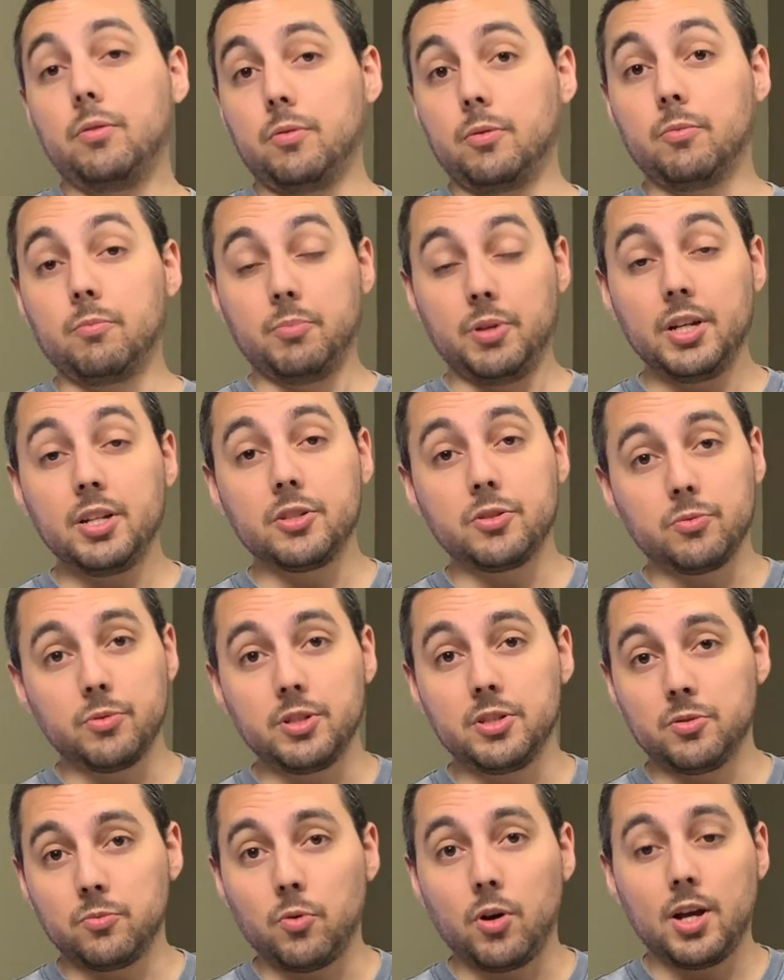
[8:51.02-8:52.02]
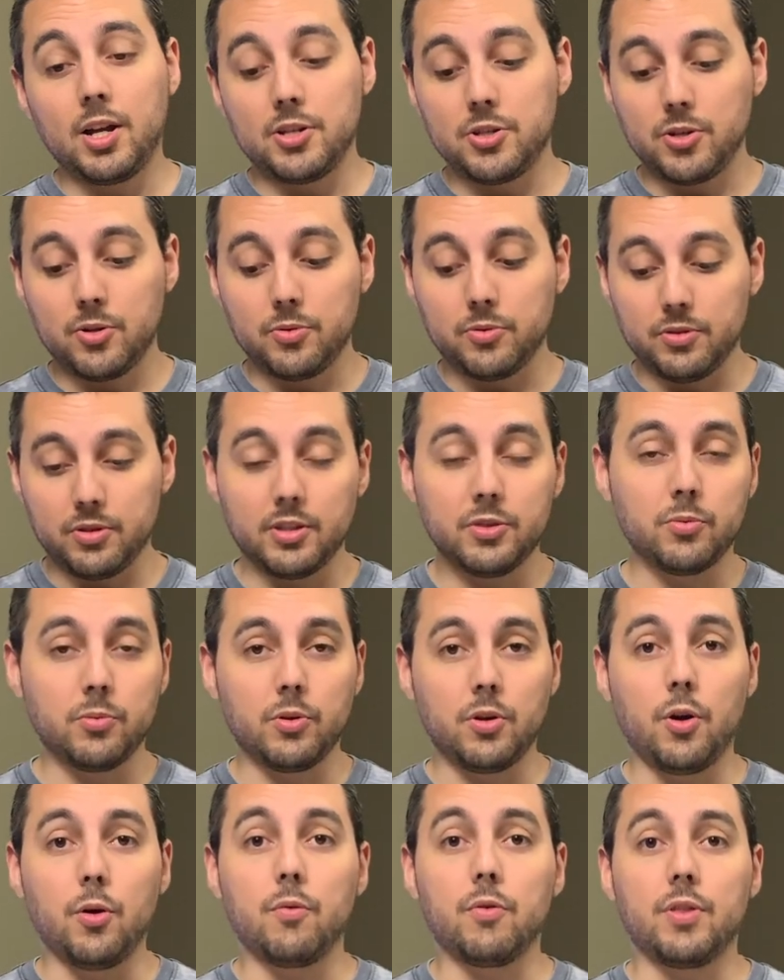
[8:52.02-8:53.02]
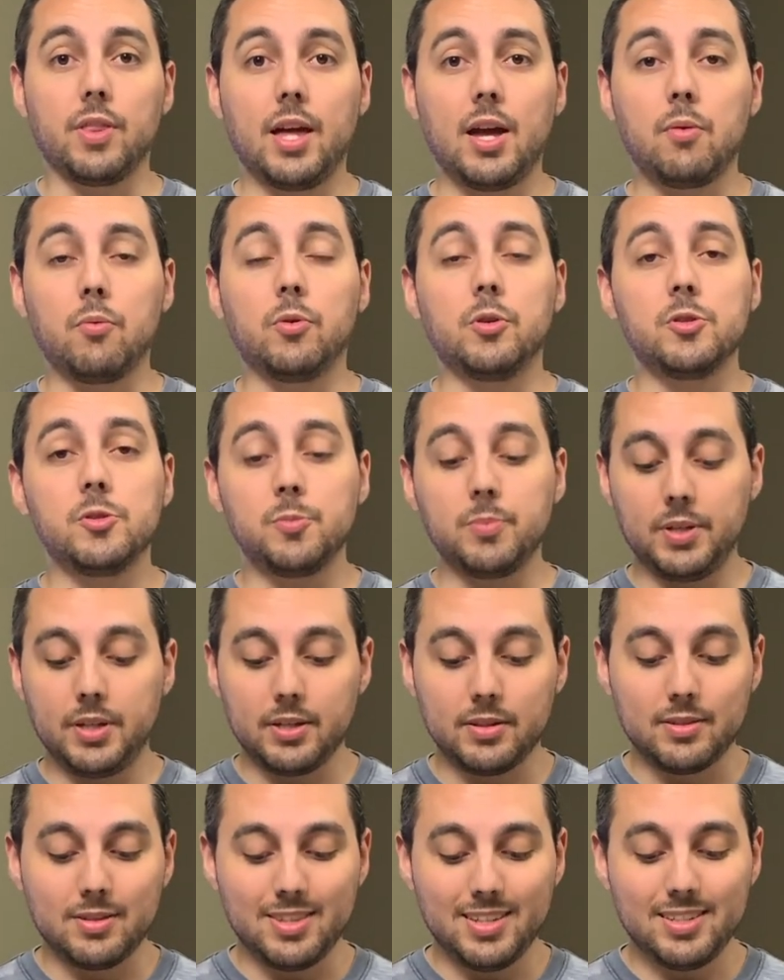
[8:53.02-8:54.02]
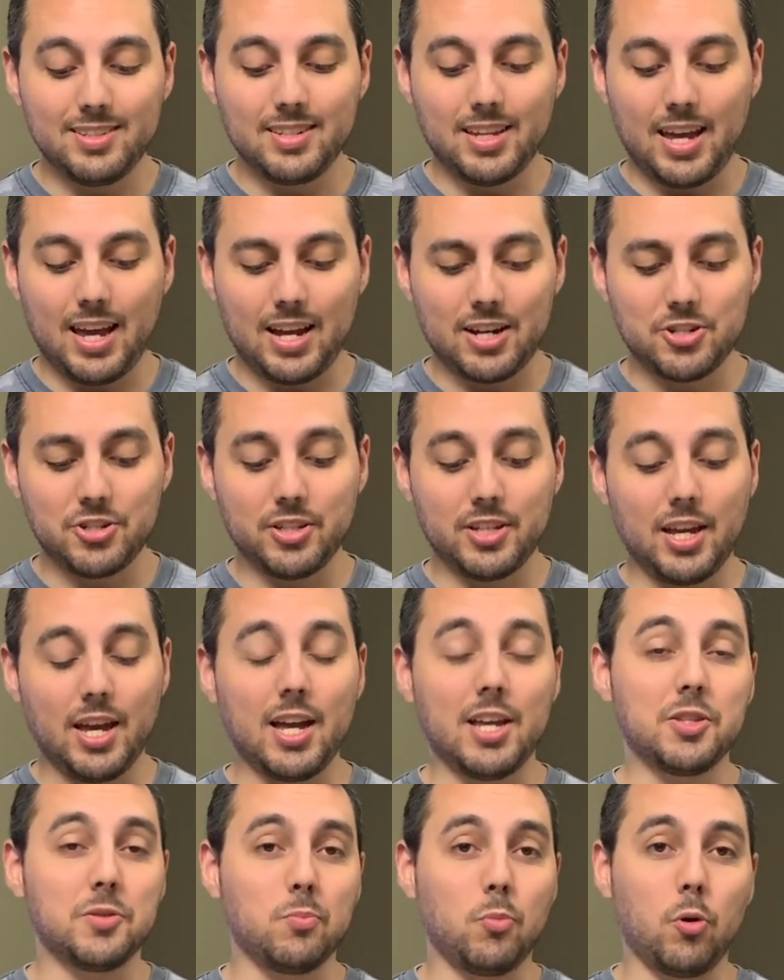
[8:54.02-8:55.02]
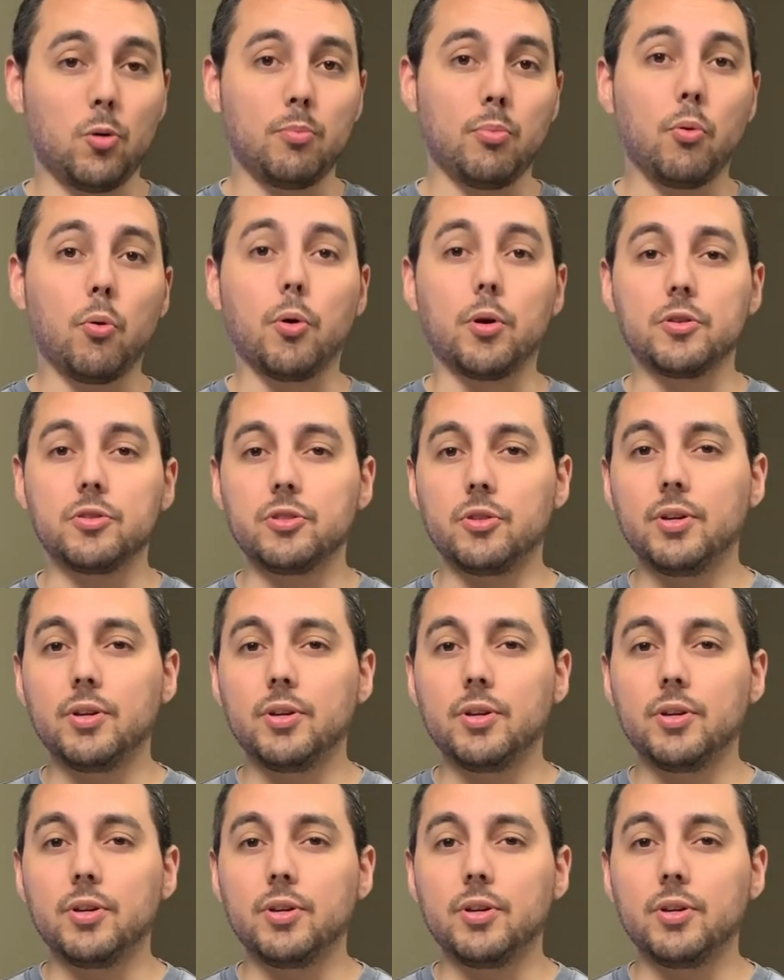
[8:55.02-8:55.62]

the biggest reason why I chose this one over that one is because this actually has more ports.